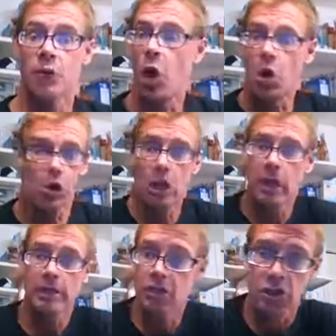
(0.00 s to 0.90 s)
all
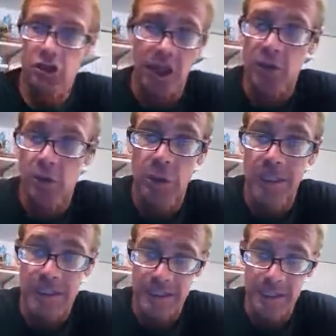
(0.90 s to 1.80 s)
kinds of
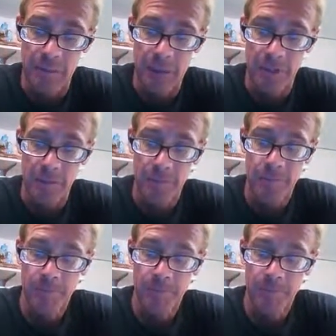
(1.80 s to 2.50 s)
sexualized statement,